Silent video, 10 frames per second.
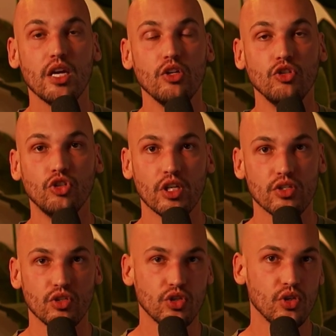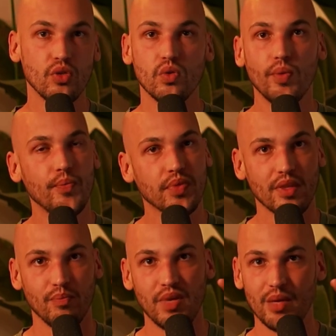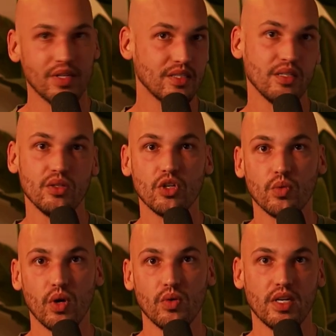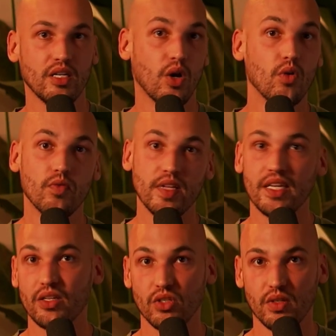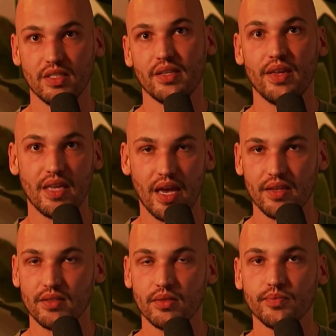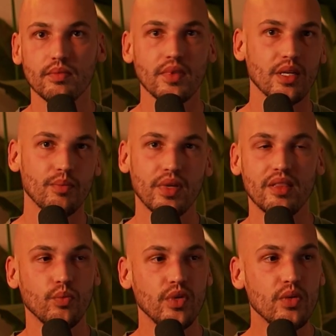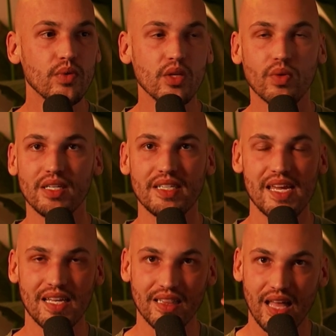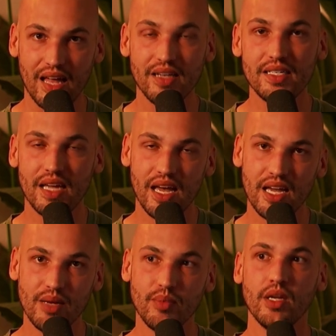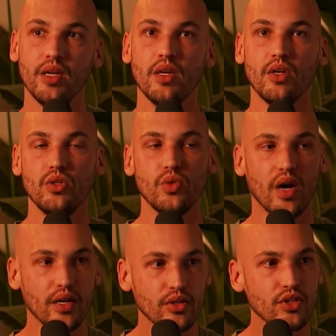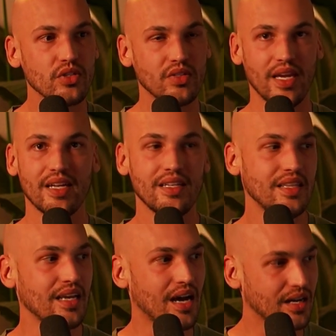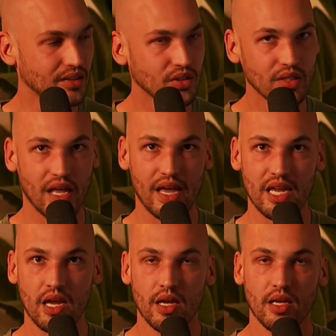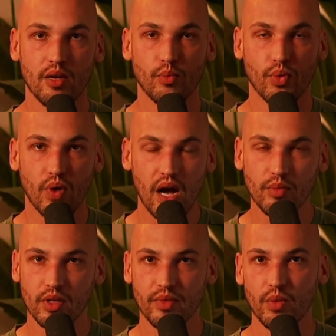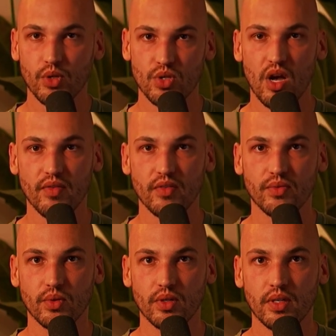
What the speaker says: just to be able to send you a quote and to hopefully get you to say yes. But we really want to take a lot of time to understand the underlying problem that we're solving for.